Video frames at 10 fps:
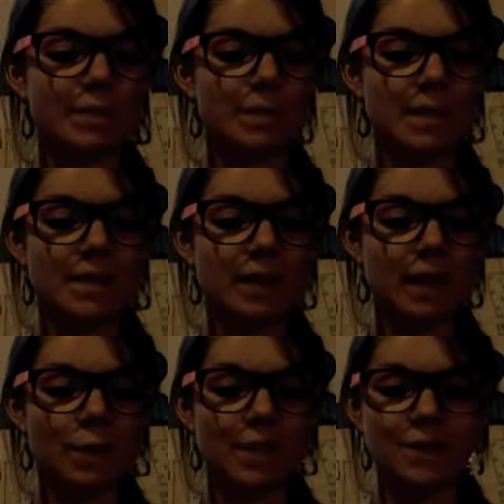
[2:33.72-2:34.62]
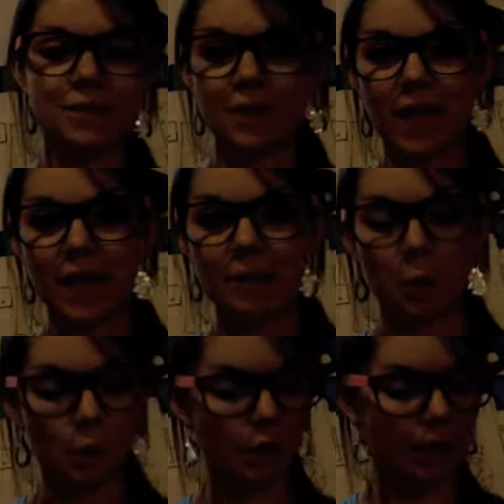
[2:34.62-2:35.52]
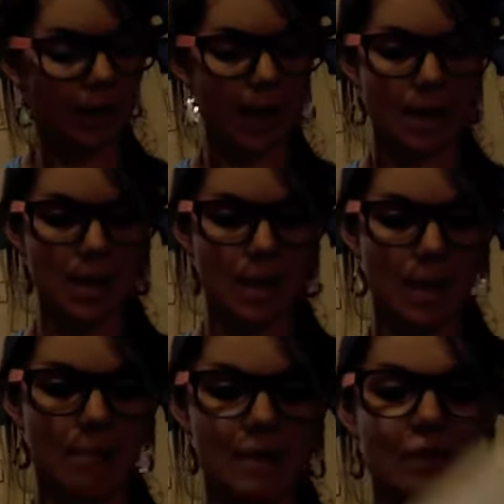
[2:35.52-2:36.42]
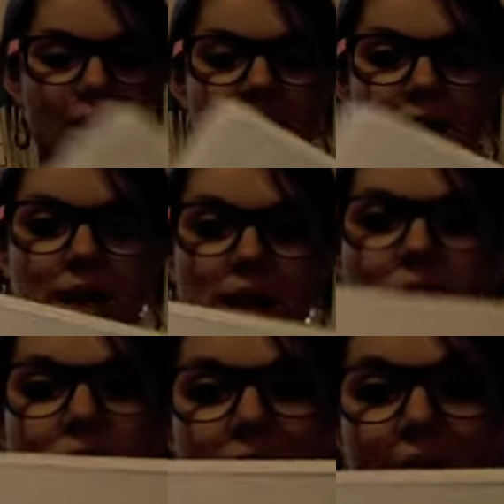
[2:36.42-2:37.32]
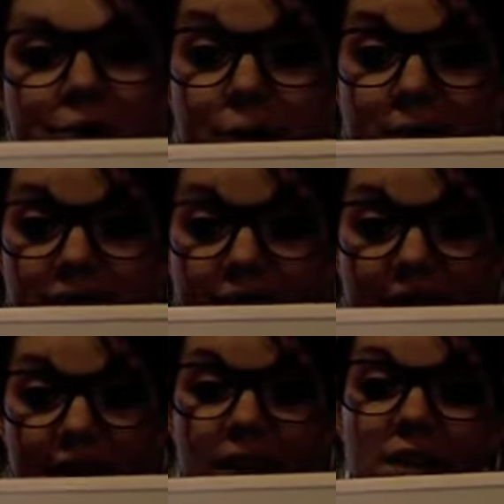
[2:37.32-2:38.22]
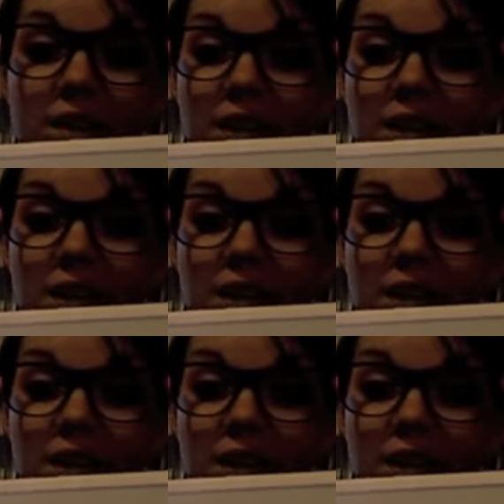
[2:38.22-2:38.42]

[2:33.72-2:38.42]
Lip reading: basically, an equation for a line in polar can be written in terms of theta,